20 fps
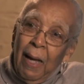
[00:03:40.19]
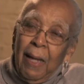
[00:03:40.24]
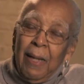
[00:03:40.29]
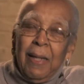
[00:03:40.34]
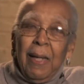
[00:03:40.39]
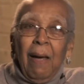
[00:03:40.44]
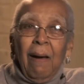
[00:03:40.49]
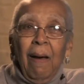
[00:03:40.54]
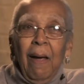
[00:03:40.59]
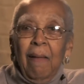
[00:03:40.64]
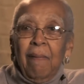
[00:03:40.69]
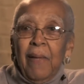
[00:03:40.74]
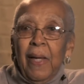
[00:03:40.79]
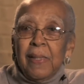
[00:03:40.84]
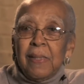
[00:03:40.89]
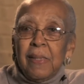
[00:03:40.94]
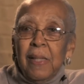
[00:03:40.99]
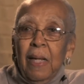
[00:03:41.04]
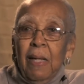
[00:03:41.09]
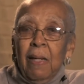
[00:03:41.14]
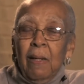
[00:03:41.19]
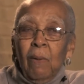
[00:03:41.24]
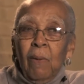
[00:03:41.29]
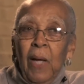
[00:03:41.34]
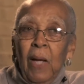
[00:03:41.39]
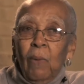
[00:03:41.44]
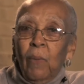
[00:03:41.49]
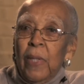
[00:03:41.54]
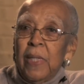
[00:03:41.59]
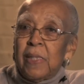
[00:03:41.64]
Yeah,
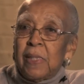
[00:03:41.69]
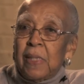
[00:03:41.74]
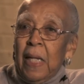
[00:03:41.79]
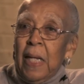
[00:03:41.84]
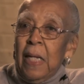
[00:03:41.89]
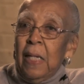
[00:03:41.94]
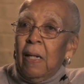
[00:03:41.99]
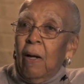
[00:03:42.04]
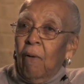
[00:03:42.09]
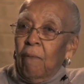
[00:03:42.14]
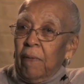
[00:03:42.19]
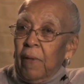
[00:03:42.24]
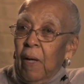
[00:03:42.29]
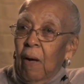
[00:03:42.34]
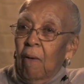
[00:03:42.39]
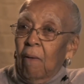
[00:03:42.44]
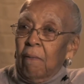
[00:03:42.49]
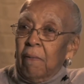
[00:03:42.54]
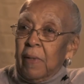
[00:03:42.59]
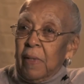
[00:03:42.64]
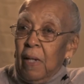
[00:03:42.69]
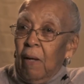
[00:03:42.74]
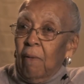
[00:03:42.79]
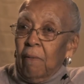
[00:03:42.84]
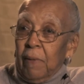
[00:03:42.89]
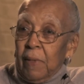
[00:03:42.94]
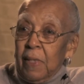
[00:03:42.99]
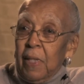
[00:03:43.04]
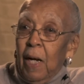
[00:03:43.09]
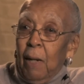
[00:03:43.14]
and we stayed on
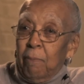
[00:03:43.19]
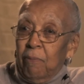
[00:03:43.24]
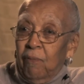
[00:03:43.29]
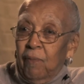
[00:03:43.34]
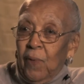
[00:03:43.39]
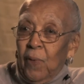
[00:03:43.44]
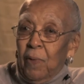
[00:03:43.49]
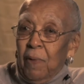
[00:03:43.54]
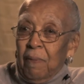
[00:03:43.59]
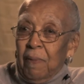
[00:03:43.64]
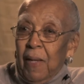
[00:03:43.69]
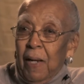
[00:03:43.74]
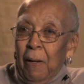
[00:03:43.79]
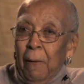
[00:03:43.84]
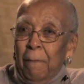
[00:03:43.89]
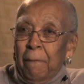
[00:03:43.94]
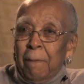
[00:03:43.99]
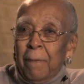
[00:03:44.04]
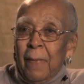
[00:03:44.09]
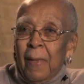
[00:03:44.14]
the top floor there.